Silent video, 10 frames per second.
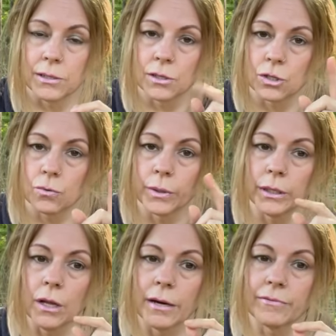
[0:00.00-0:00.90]
destroy a
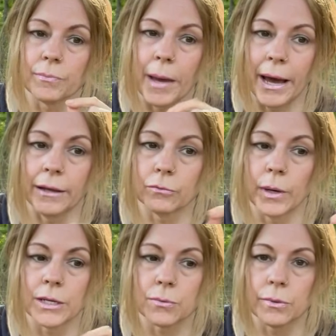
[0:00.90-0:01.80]
lot of the
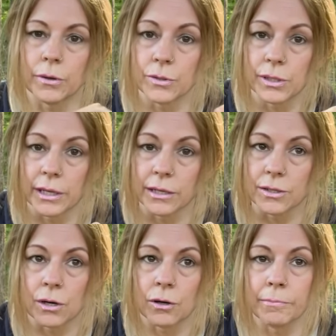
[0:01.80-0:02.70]
pathways where those things
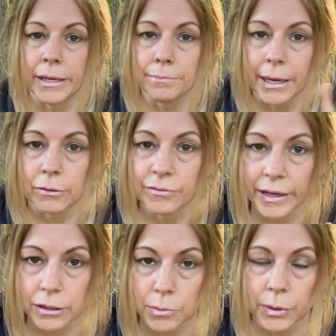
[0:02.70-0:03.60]
are made bioavailable,